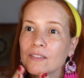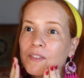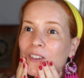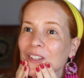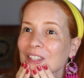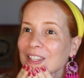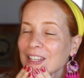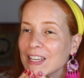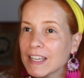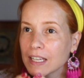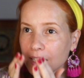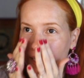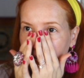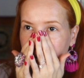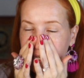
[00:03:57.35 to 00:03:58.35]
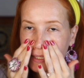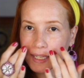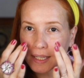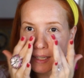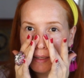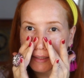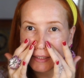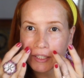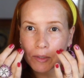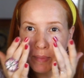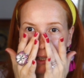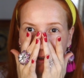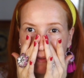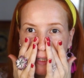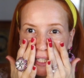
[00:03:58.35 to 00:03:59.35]
If you see it, it has like a little
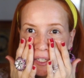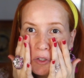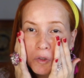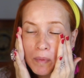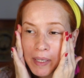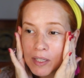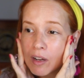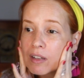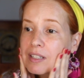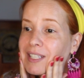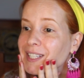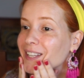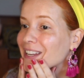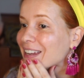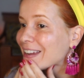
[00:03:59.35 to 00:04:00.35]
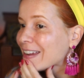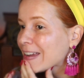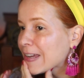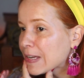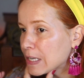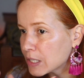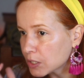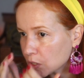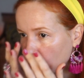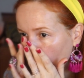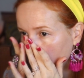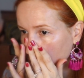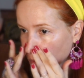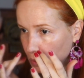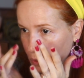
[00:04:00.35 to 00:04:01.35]
bit of an luminosity
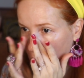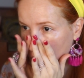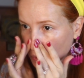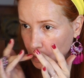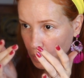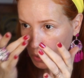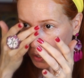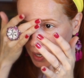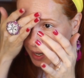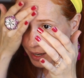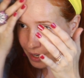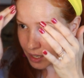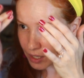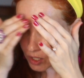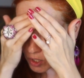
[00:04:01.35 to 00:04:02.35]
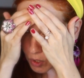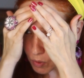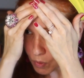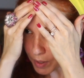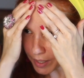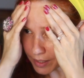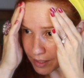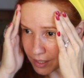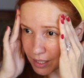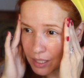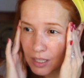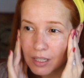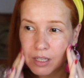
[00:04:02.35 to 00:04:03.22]
to it,